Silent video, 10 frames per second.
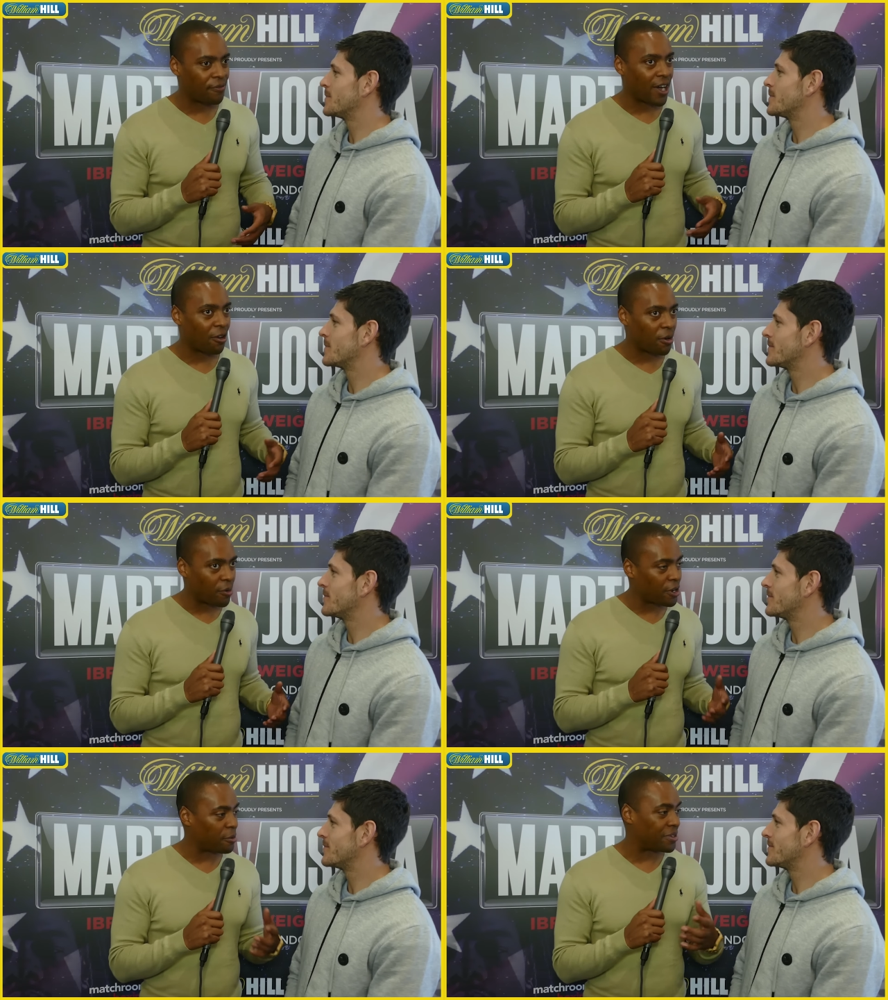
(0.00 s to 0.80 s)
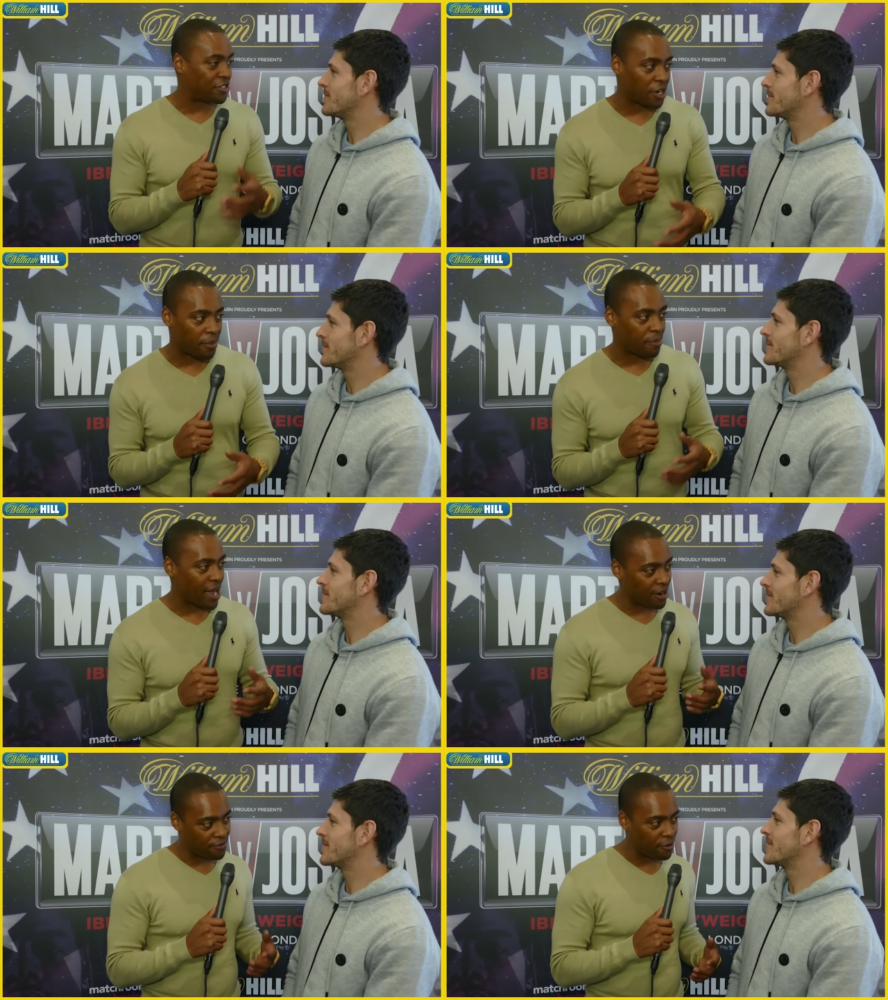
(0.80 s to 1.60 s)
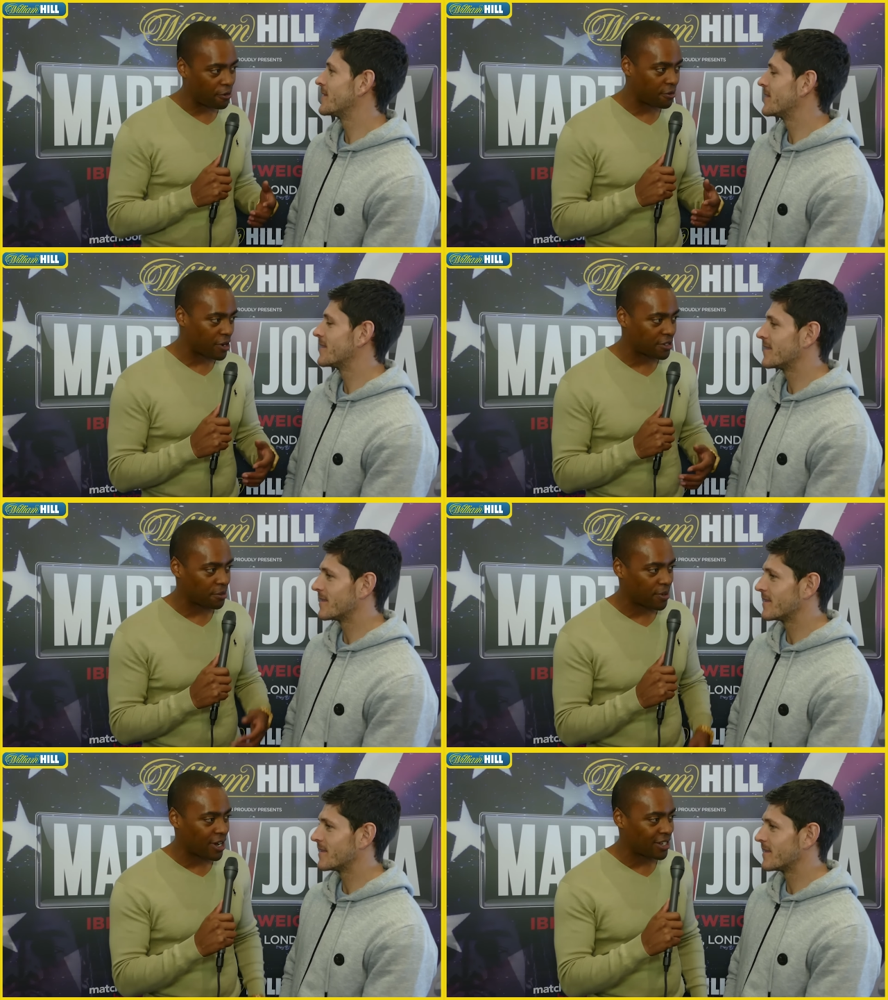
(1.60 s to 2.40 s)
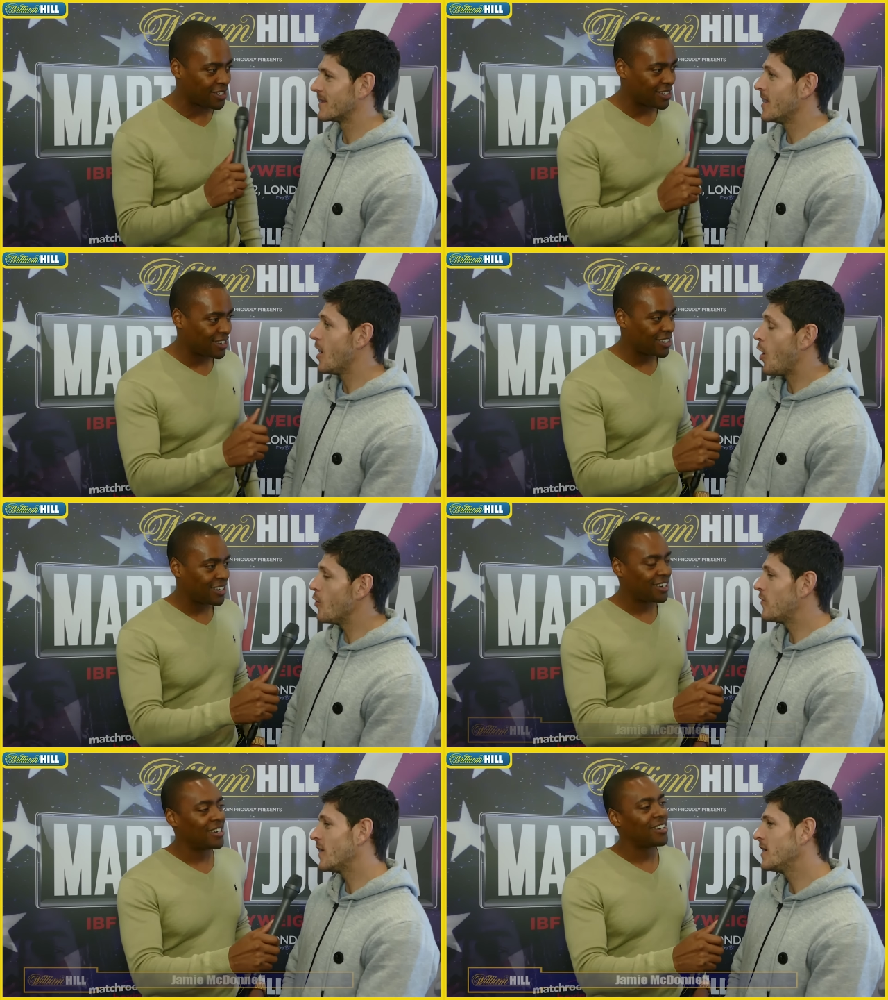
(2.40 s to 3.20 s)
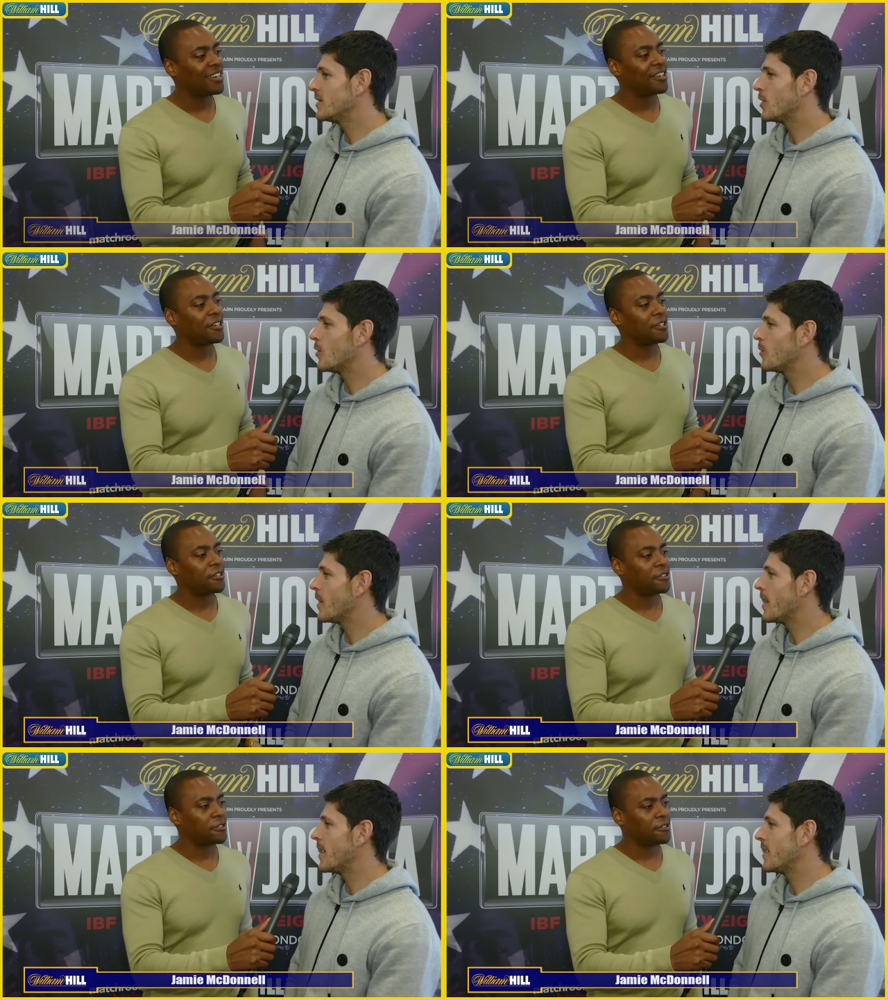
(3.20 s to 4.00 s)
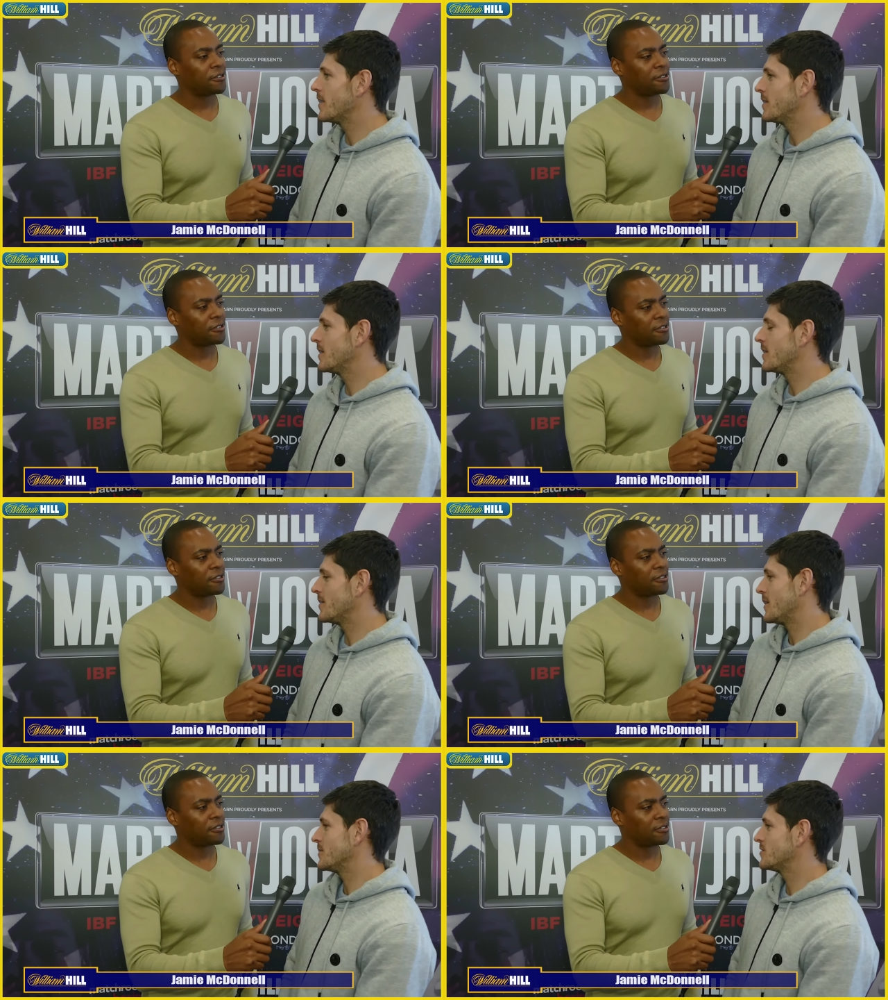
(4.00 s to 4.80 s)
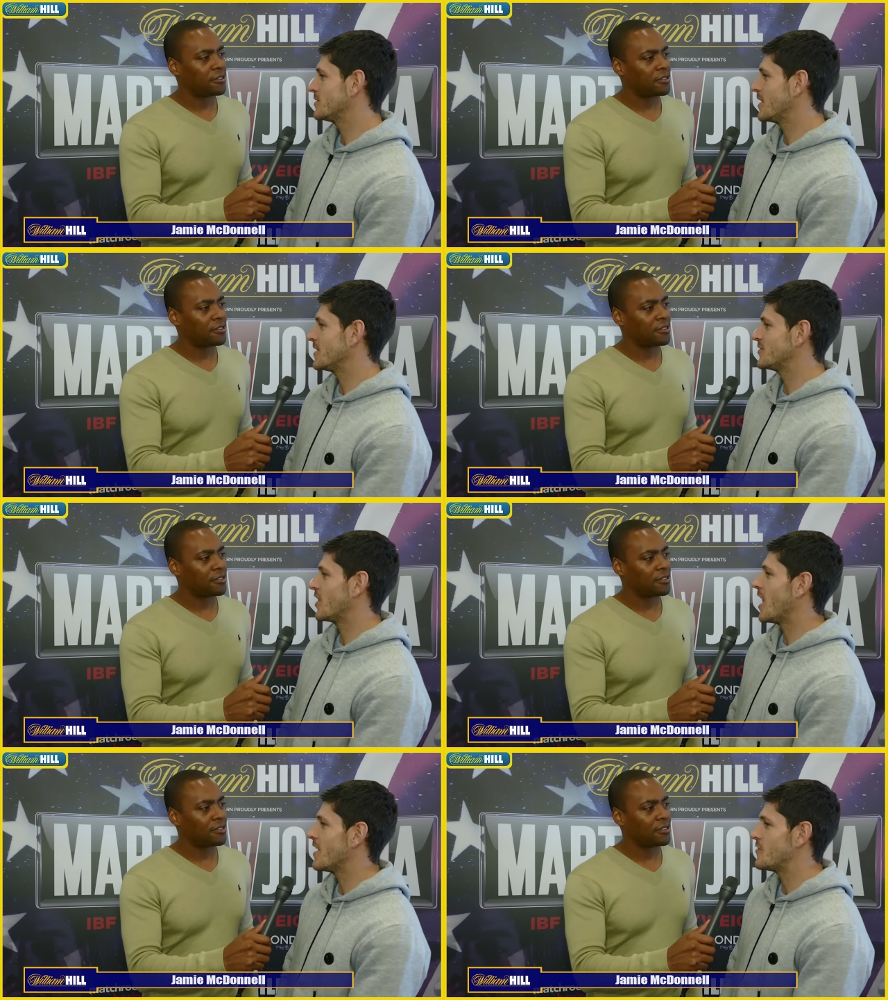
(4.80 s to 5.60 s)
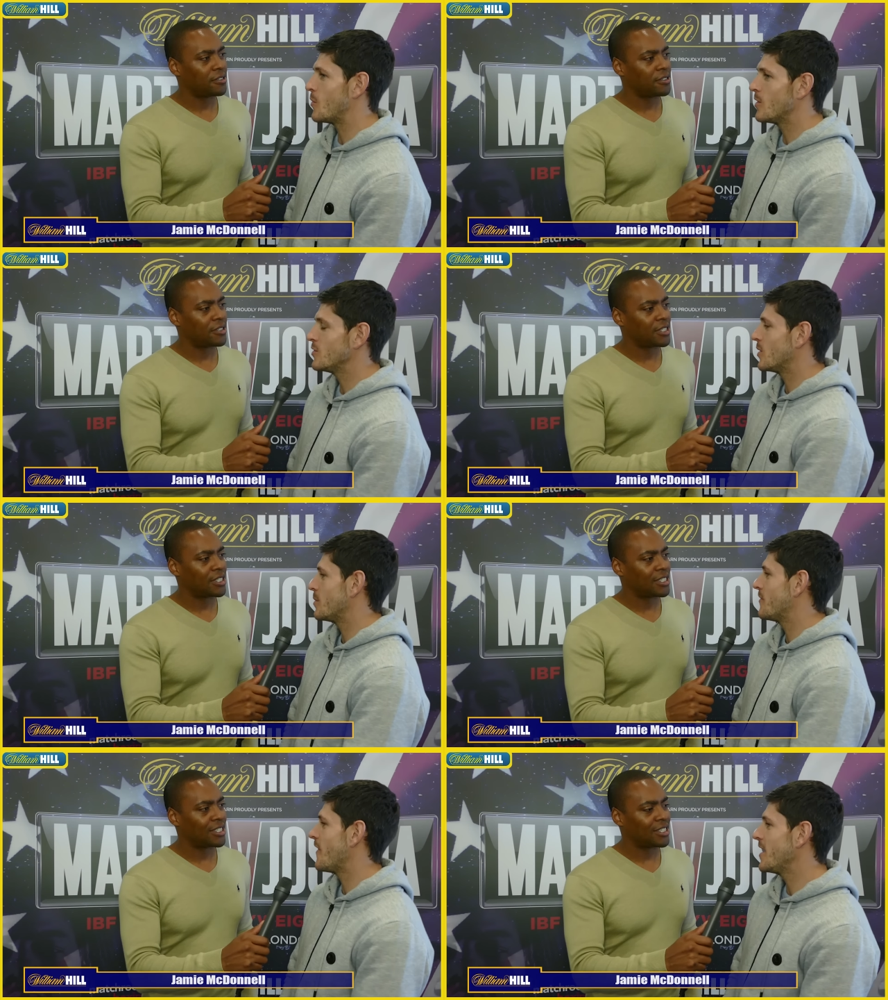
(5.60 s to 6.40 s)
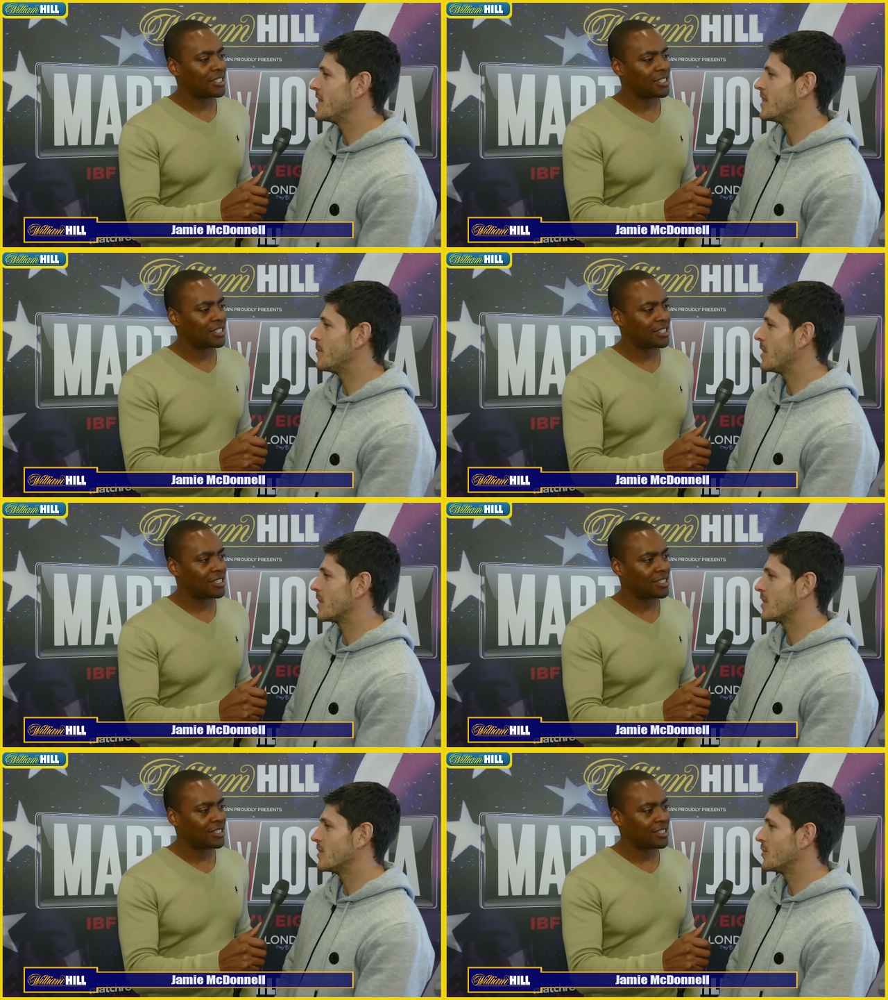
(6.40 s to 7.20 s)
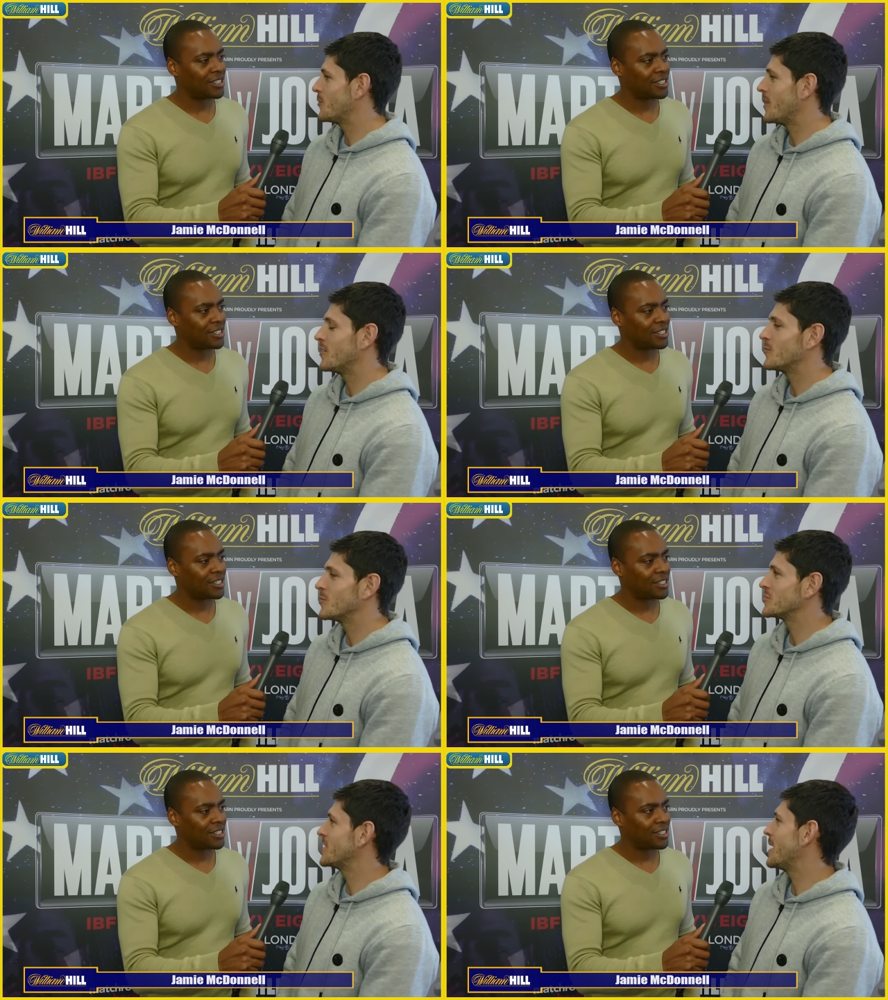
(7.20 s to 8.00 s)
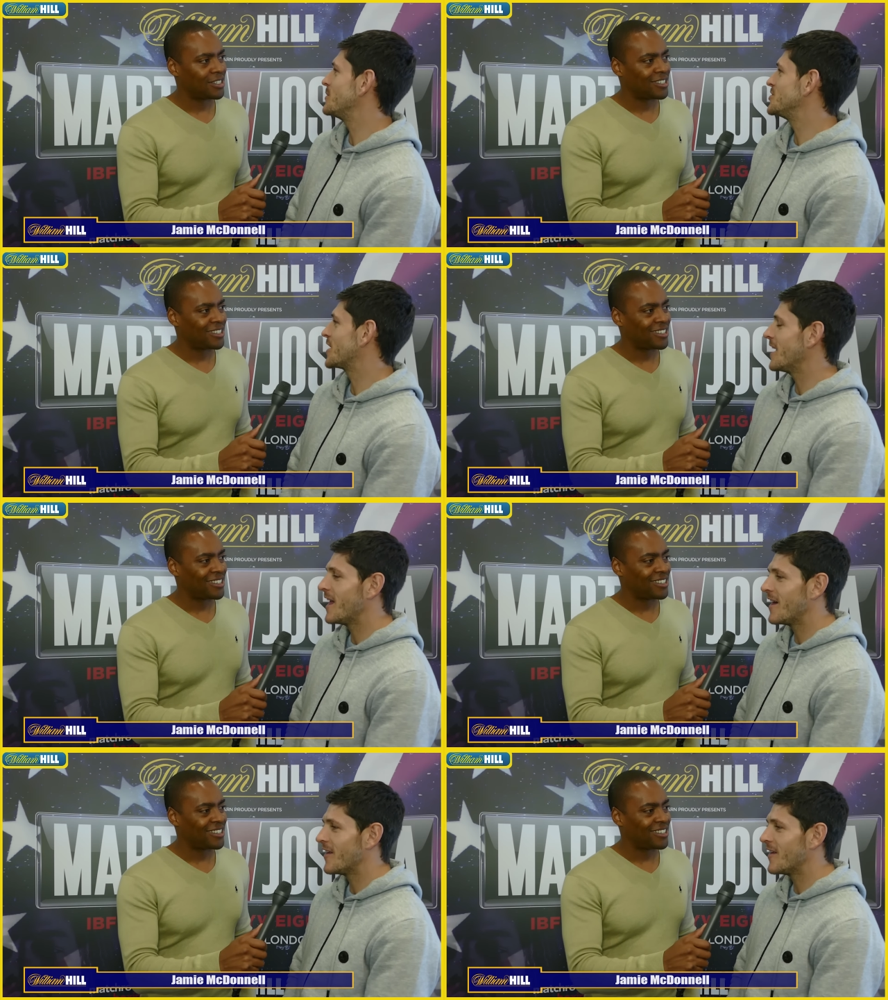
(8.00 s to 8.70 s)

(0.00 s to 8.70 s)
Speaker 1: a following where you're going to be jumping back and forth across the ponds
Speaker 2: hopefully, you know, uh, that, that's that's the life you want. You want to be fighting in America. You know, spend as much time as you can out